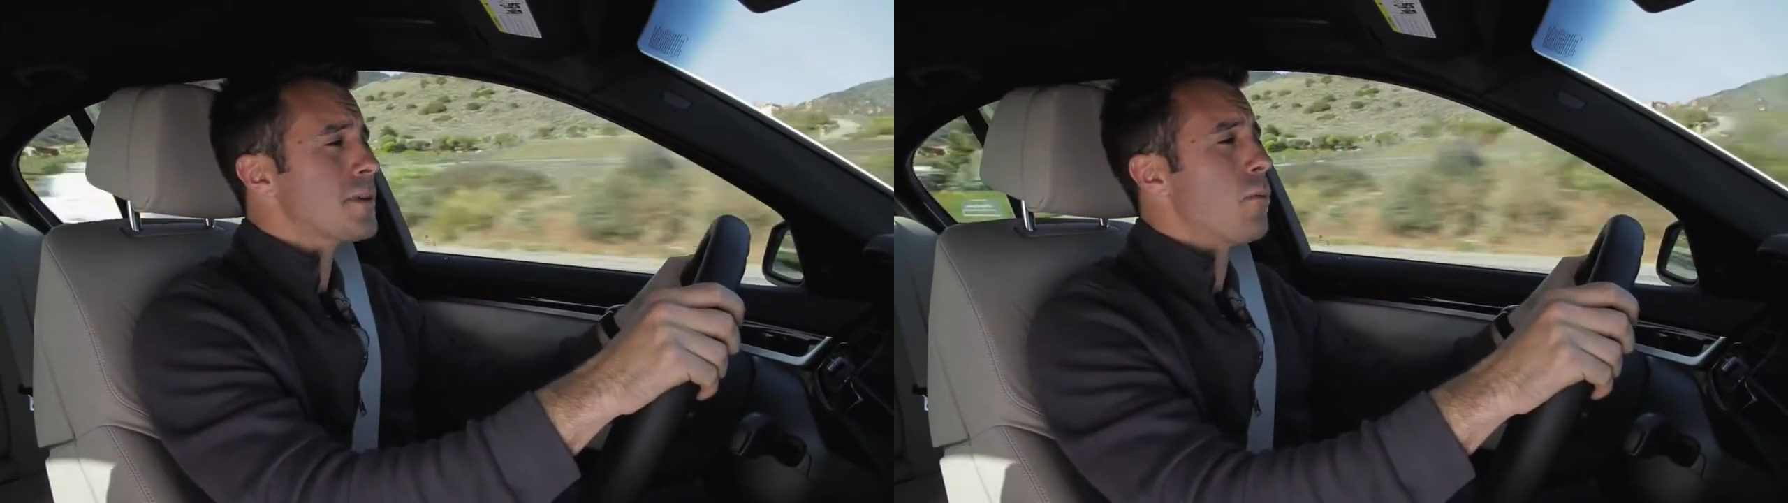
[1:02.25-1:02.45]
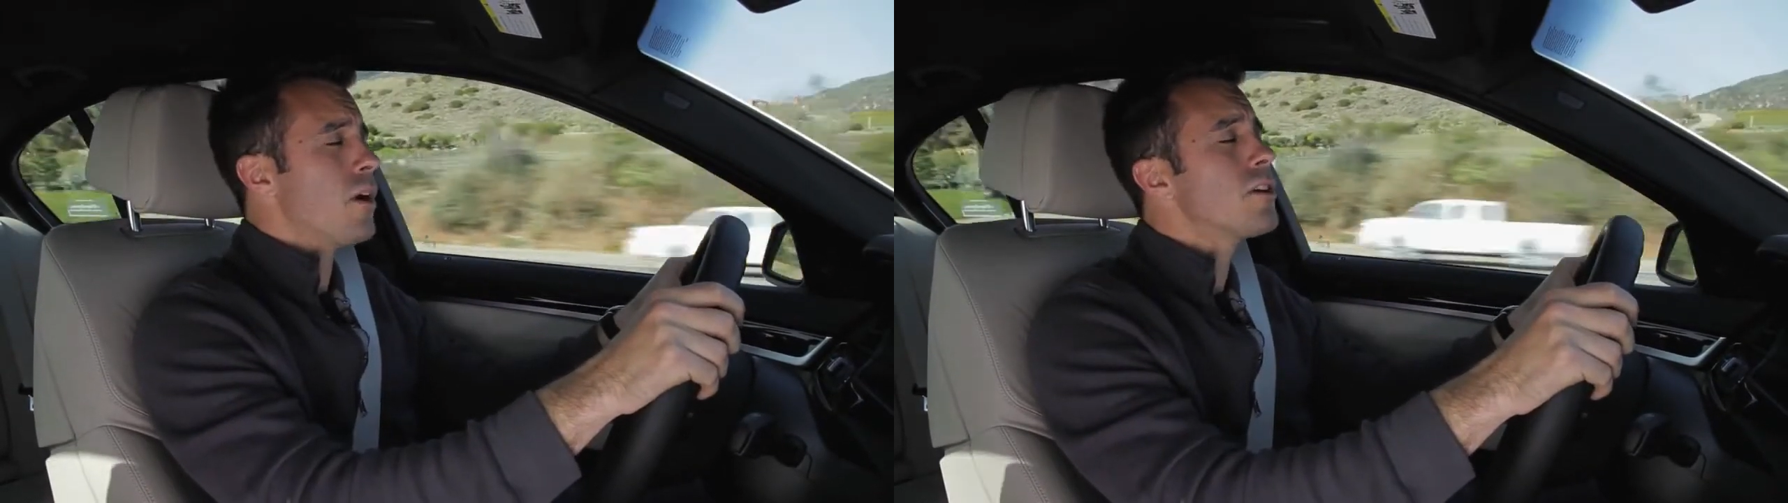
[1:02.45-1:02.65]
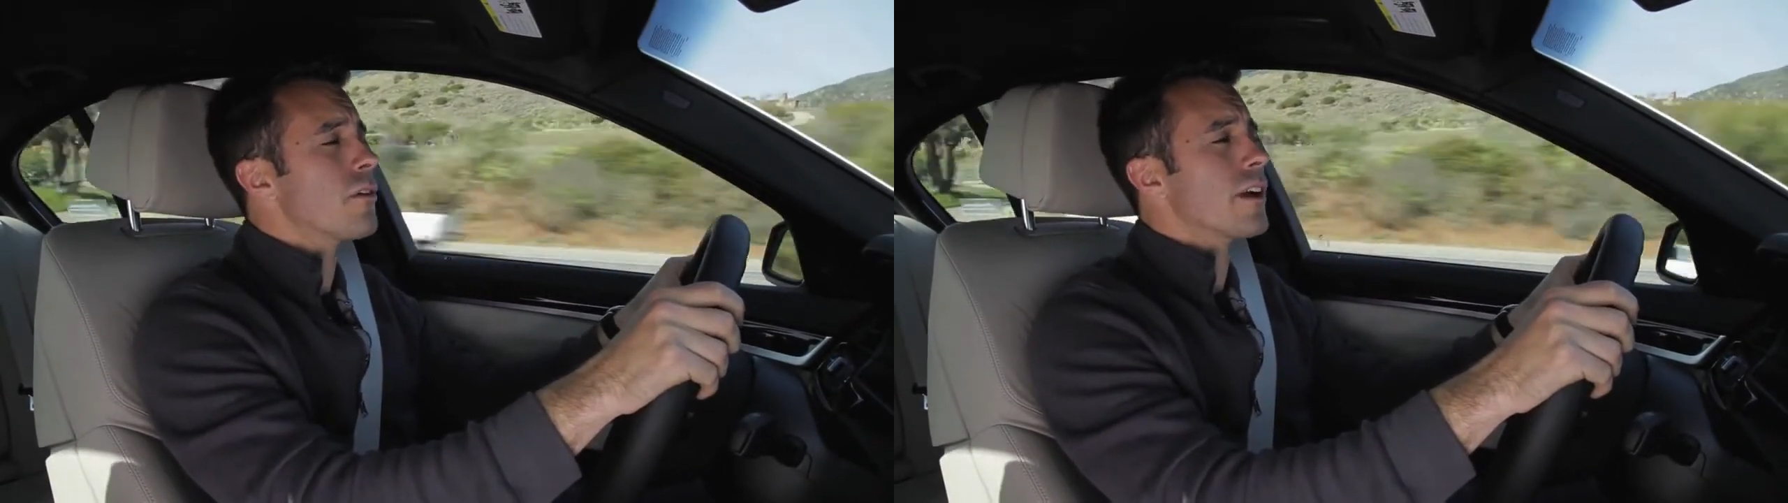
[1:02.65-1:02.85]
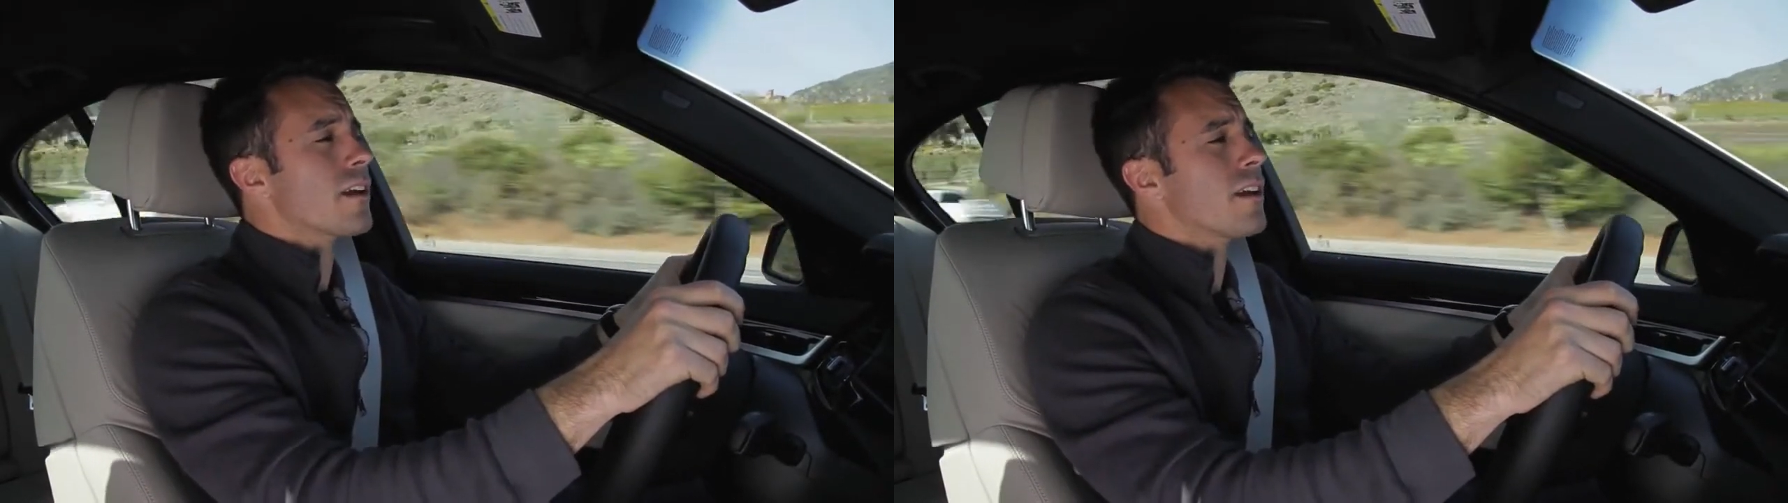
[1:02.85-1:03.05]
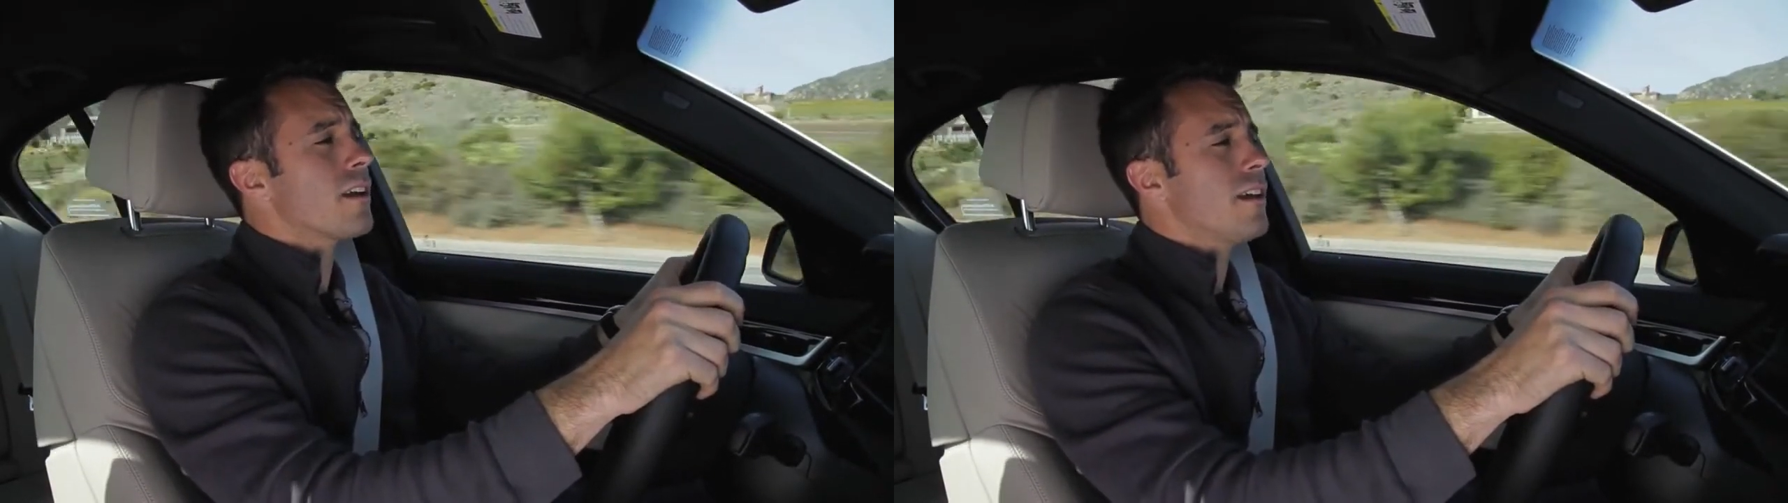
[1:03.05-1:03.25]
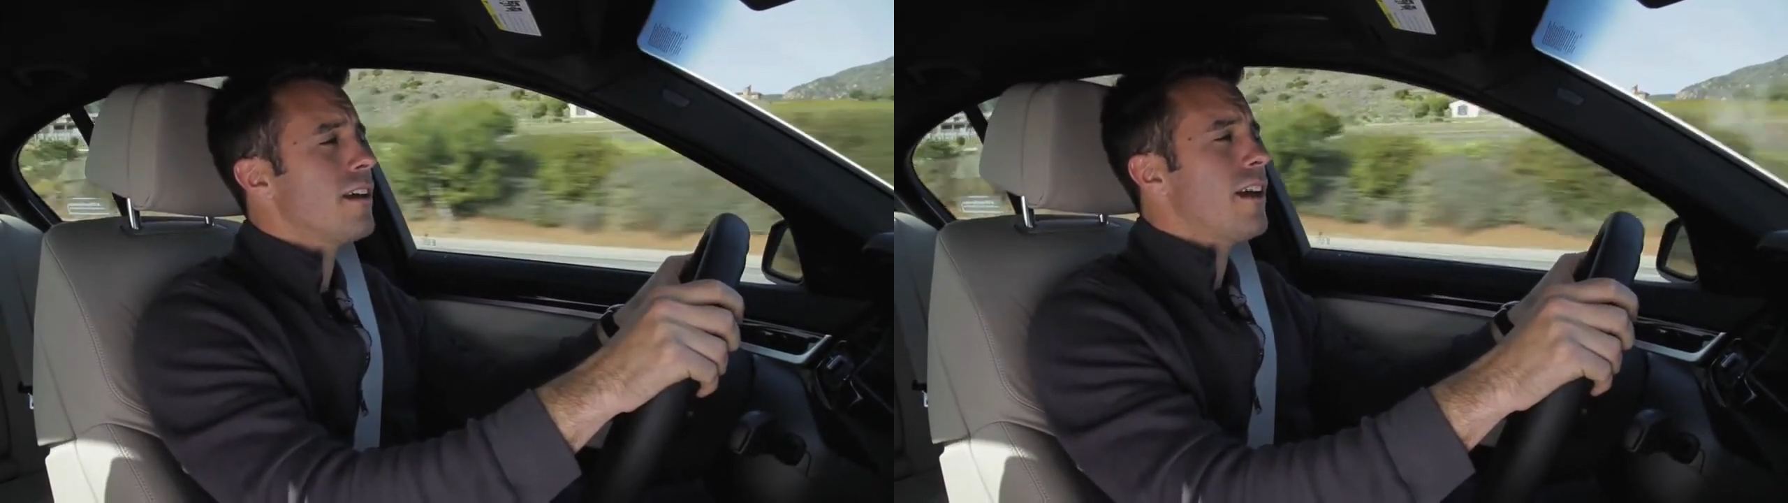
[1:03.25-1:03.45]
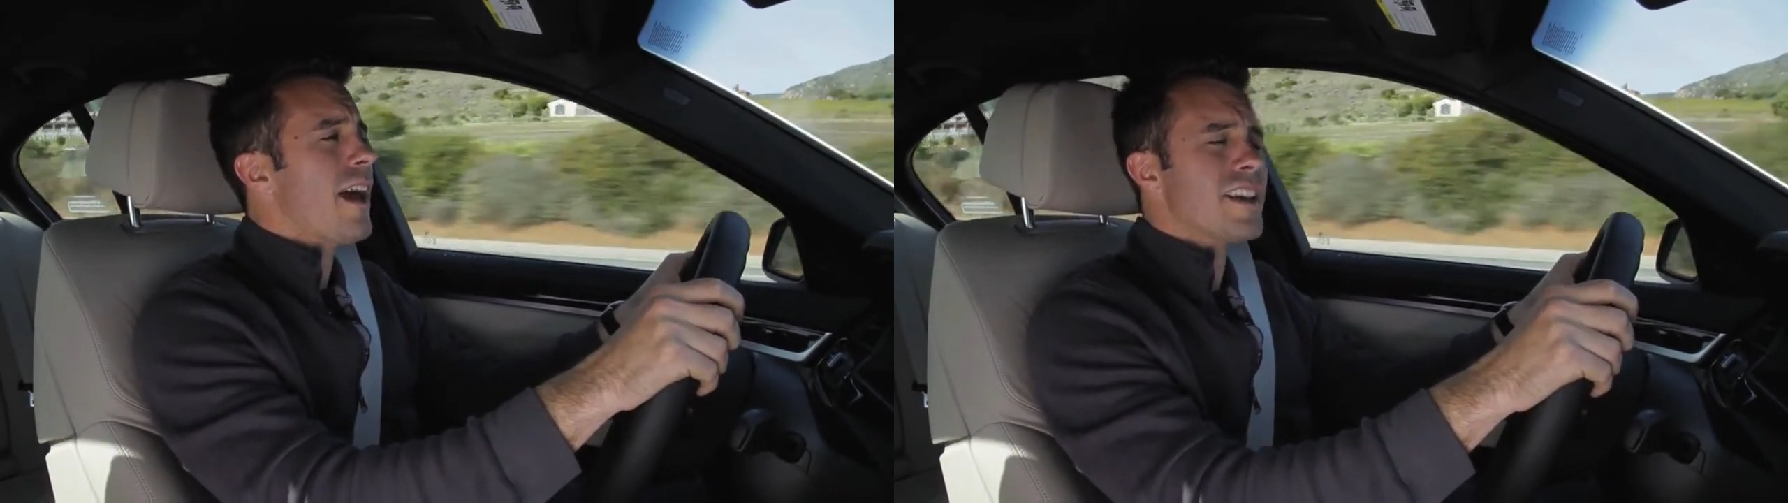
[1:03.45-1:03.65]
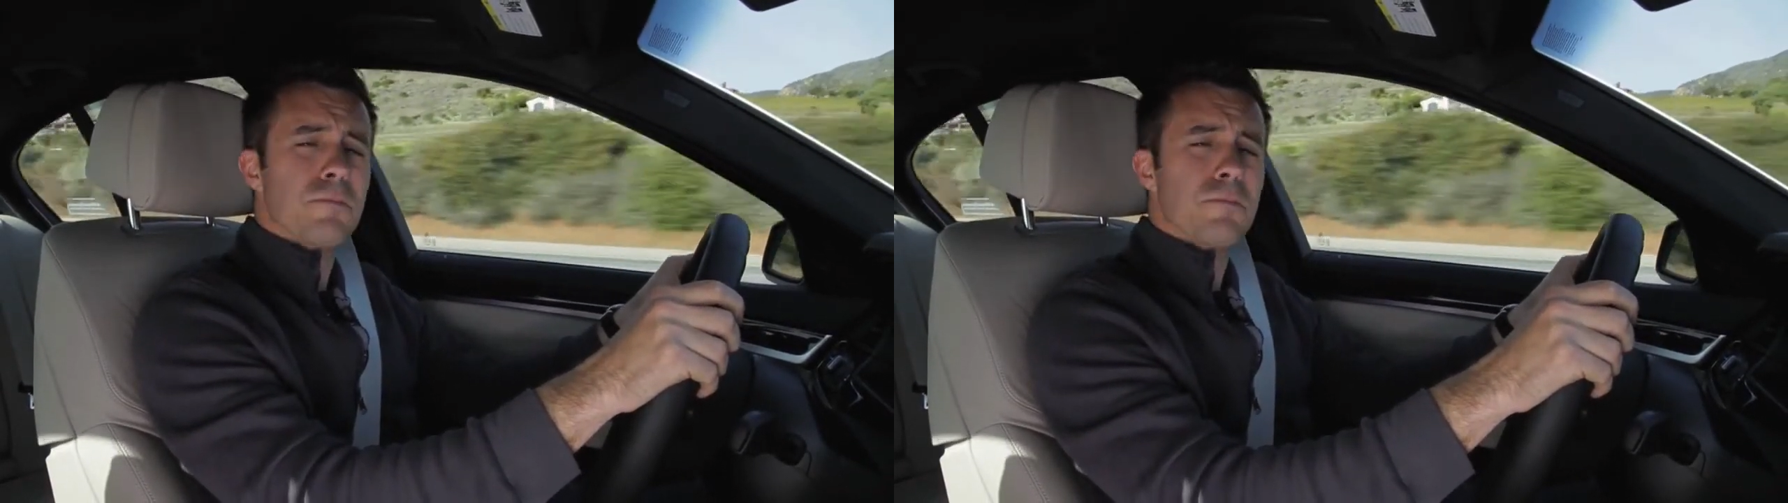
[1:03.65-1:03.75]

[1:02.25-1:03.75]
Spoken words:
me wondering, has